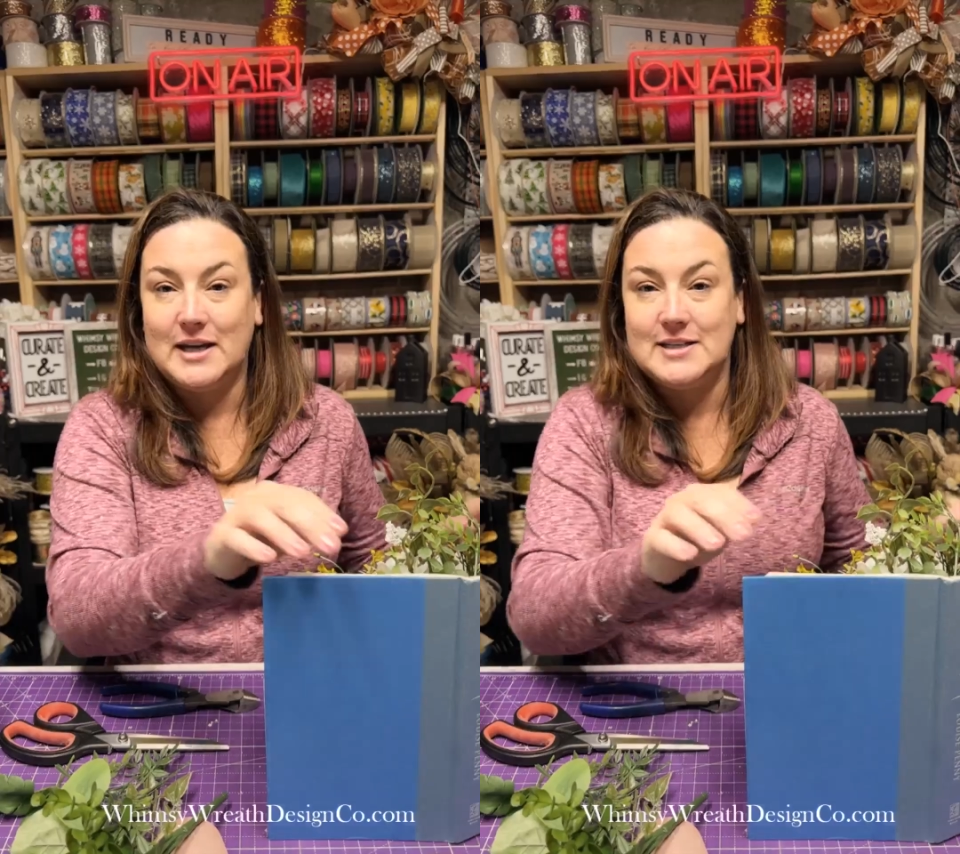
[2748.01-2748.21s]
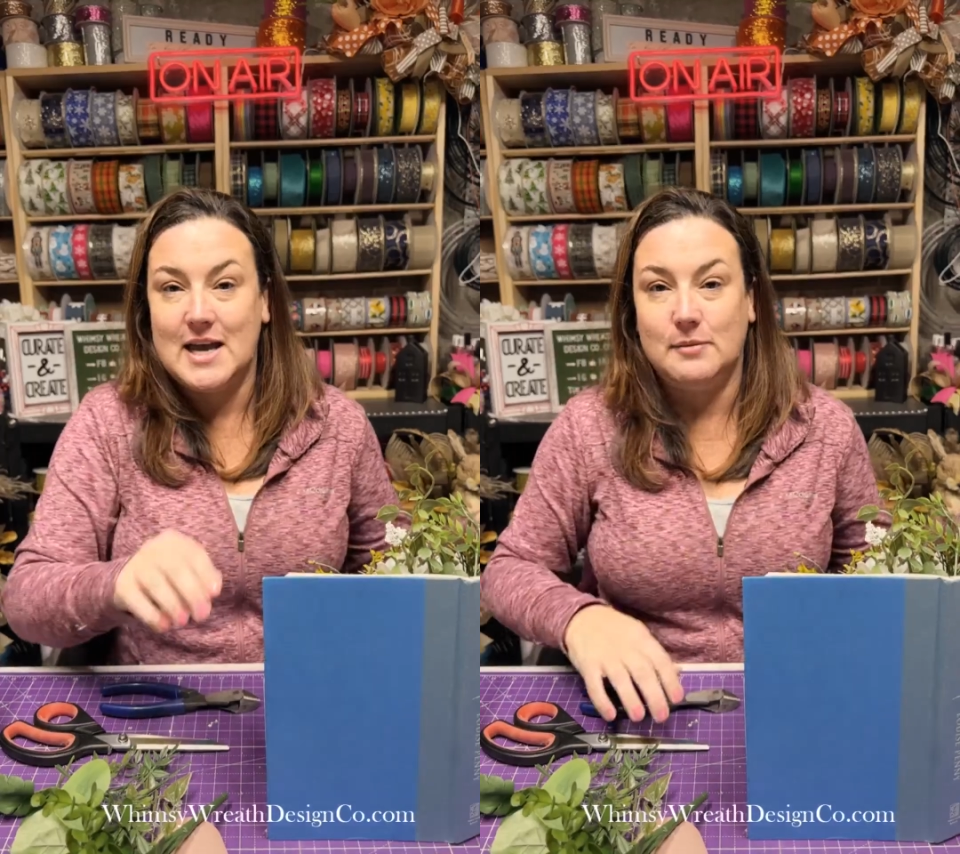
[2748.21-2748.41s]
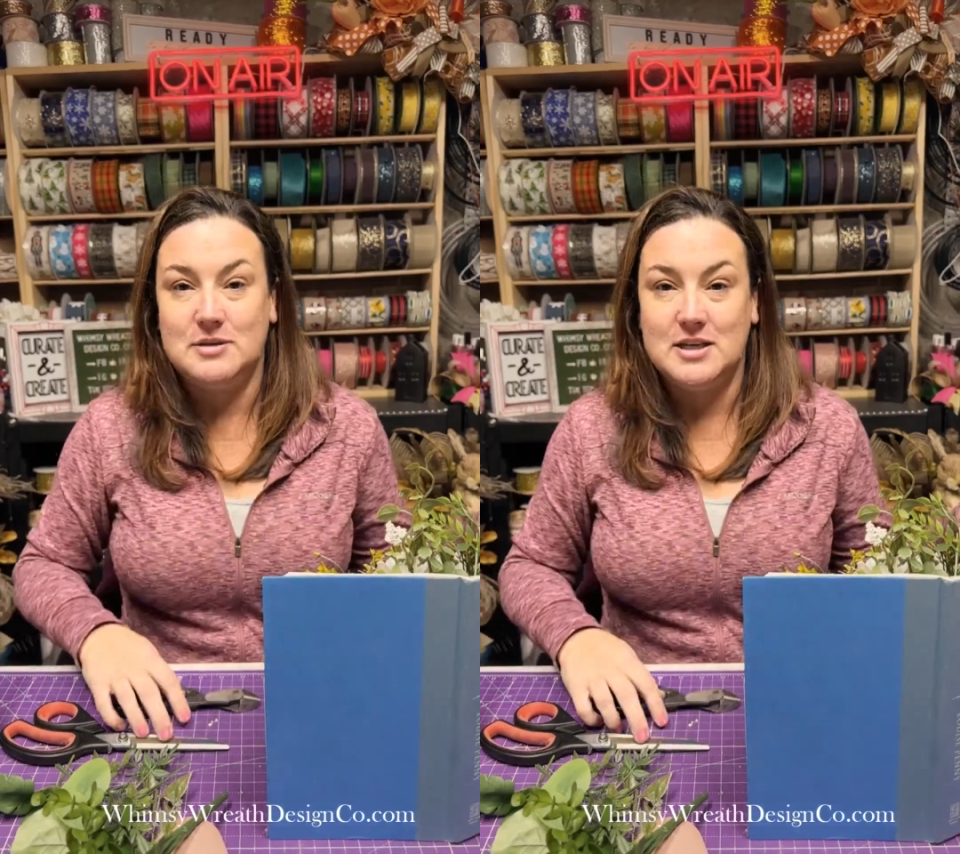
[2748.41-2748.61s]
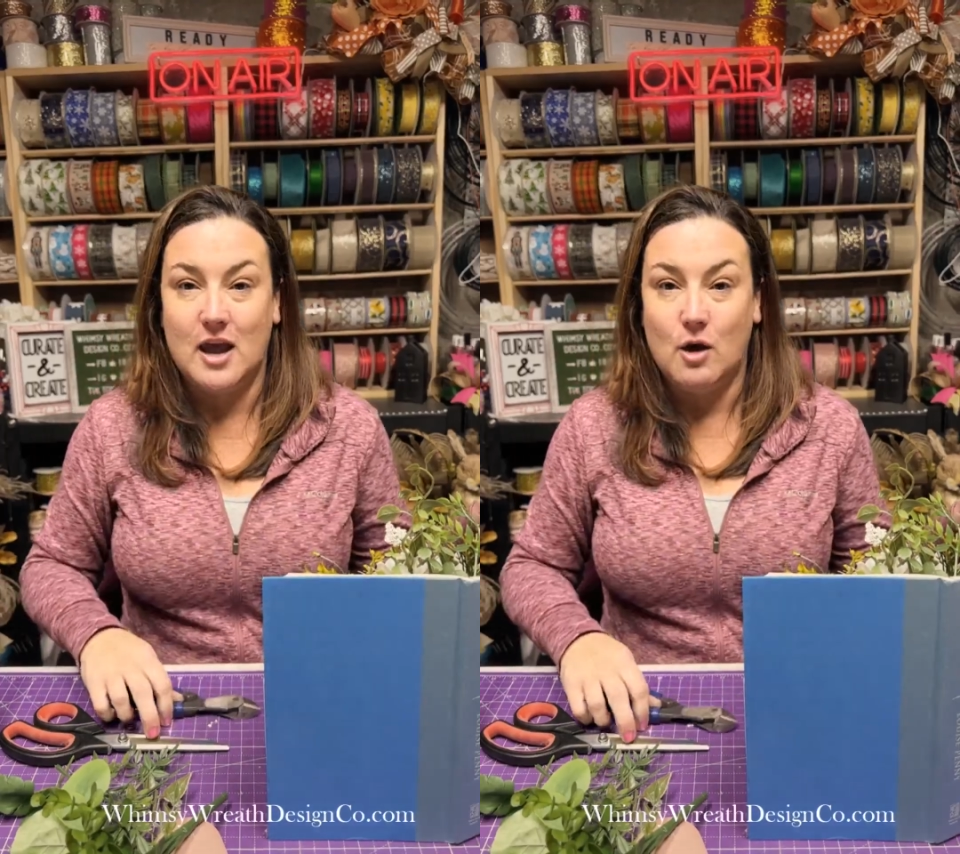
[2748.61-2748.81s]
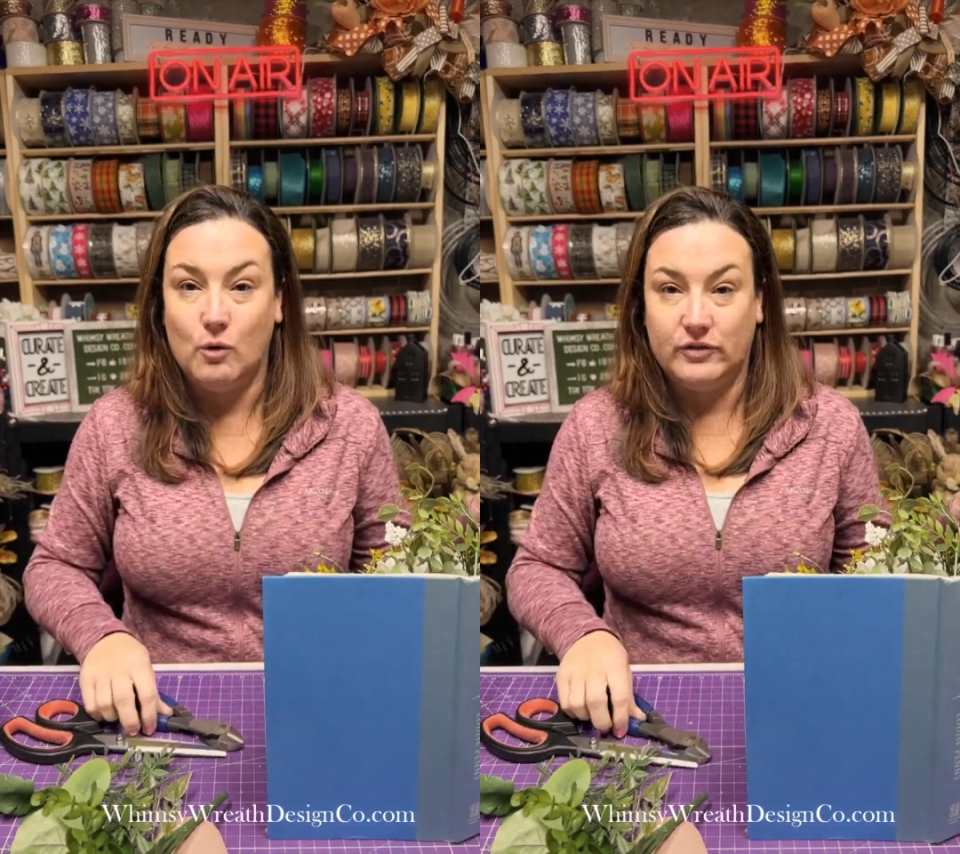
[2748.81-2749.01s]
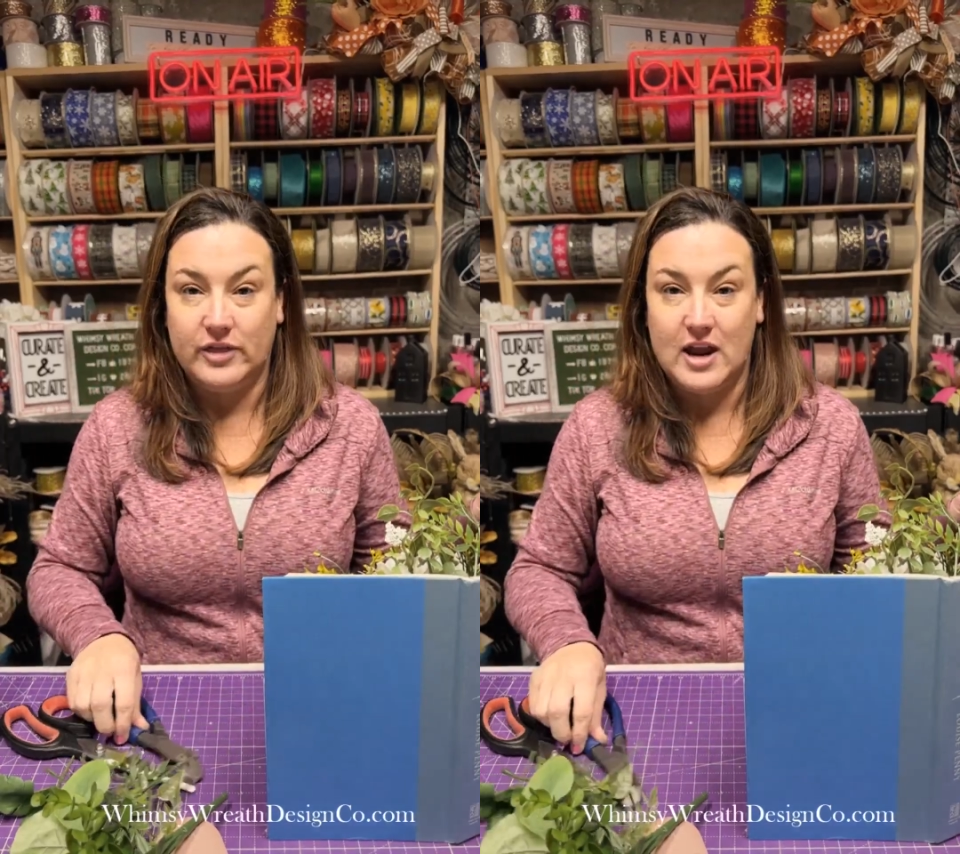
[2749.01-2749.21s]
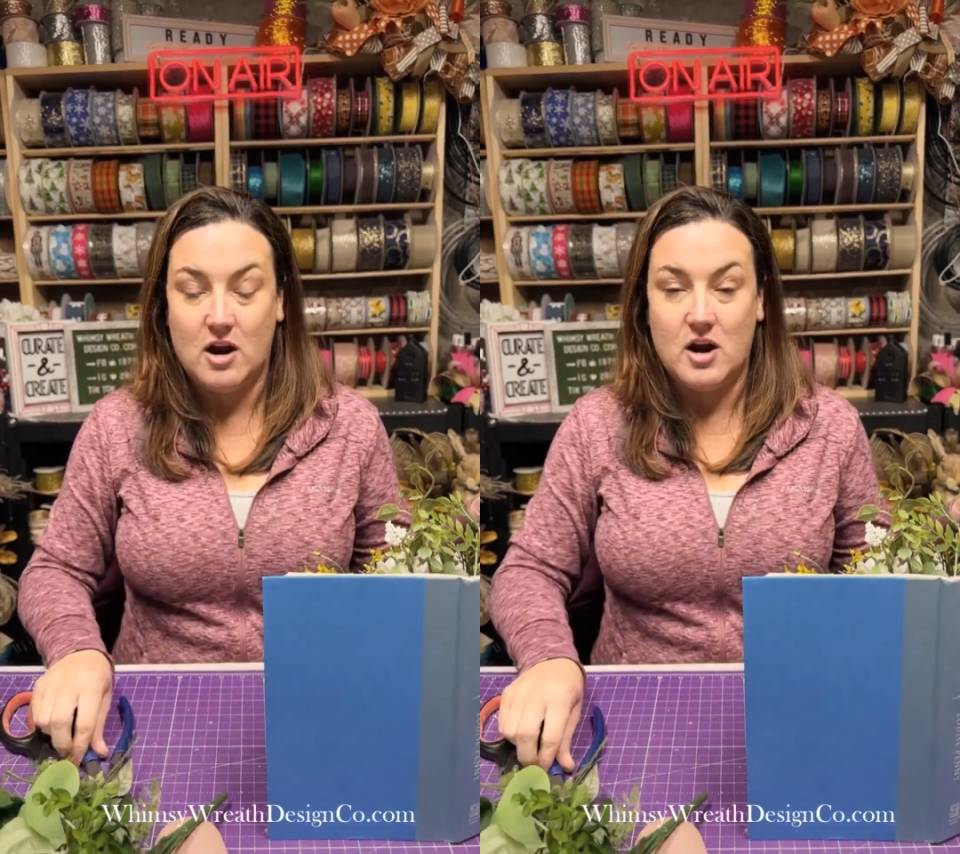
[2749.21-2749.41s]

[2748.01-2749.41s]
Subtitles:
time to get over there,